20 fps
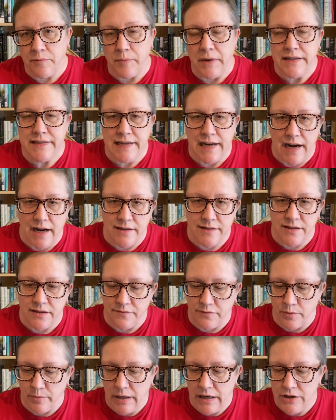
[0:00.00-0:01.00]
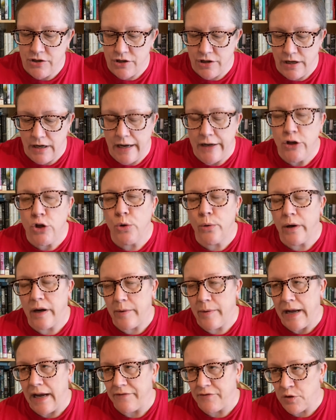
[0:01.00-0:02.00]
my tax information, I knew
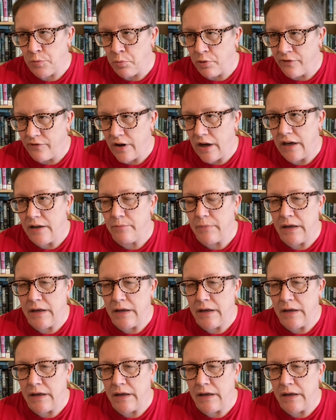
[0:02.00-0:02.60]
I'd have to provide